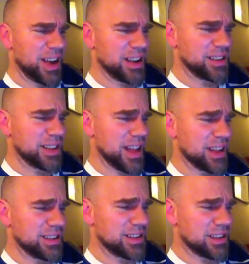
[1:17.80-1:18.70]
As in
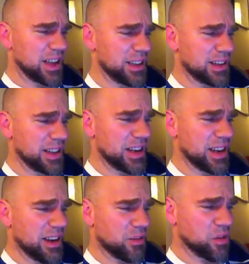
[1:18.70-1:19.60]
that slut that
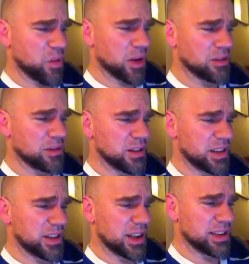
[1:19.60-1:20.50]
everyone
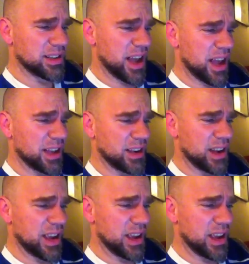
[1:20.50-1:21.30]
has had